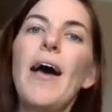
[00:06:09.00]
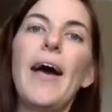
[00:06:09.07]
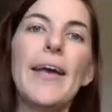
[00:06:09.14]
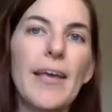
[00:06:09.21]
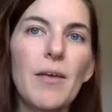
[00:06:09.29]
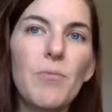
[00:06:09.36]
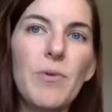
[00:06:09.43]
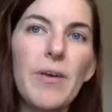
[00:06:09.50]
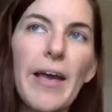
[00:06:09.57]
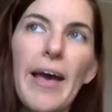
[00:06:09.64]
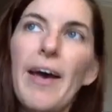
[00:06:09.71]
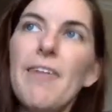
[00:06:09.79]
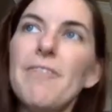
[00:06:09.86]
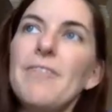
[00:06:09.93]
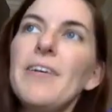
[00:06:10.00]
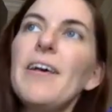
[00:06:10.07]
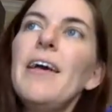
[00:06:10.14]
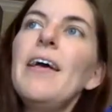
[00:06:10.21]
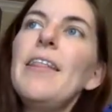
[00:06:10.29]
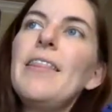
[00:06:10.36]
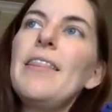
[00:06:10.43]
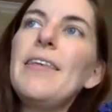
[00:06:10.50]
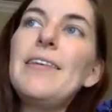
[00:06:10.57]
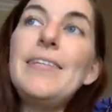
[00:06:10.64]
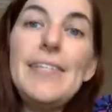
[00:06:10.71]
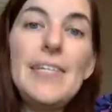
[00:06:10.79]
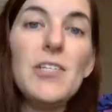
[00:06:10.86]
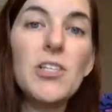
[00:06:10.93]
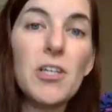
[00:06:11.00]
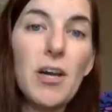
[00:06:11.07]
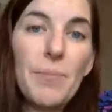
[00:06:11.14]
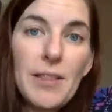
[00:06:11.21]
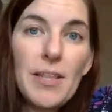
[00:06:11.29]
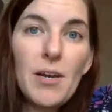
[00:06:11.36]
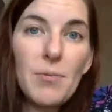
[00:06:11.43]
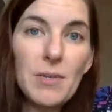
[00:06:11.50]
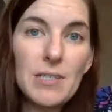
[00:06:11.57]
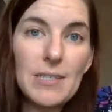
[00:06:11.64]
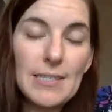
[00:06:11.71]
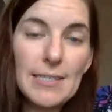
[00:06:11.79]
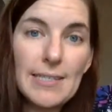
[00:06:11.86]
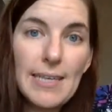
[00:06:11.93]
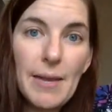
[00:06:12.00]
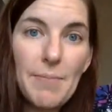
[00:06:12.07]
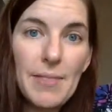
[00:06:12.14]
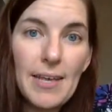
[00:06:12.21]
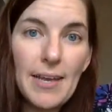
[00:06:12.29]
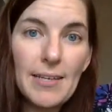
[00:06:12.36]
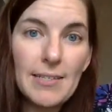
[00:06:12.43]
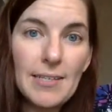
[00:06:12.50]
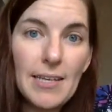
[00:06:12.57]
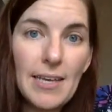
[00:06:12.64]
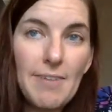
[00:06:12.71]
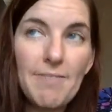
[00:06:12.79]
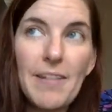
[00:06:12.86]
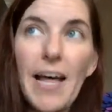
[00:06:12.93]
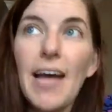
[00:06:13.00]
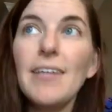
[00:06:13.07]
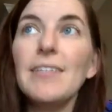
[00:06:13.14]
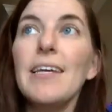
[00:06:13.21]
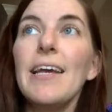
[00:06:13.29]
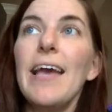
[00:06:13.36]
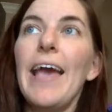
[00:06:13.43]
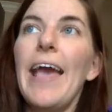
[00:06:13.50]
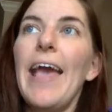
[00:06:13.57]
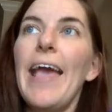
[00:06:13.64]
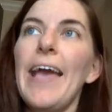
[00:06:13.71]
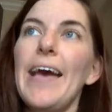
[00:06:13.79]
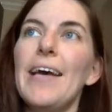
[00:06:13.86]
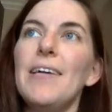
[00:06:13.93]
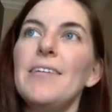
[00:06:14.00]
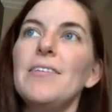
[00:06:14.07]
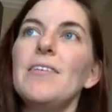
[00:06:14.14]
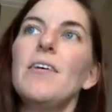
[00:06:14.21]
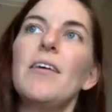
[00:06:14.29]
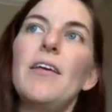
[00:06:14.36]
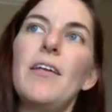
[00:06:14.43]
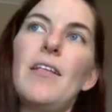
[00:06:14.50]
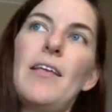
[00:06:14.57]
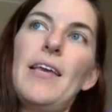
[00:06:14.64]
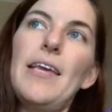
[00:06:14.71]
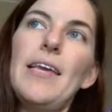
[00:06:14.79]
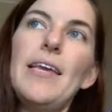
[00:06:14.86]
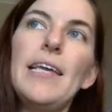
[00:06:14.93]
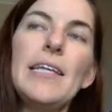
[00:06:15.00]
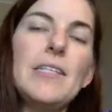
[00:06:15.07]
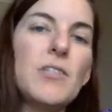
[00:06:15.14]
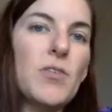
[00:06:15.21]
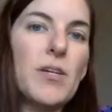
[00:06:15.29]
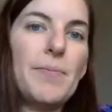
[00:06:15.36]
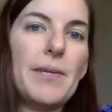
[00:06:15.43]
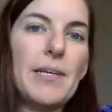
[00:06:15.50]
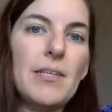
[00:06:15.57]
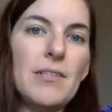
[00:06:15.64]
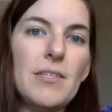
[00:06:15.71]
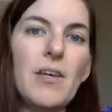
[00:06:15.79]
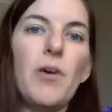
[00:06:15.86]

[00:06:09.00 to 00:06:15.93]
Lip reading: Again, we have the D sharp in there, which is the same thing as the E flat, and E gets 3 beats.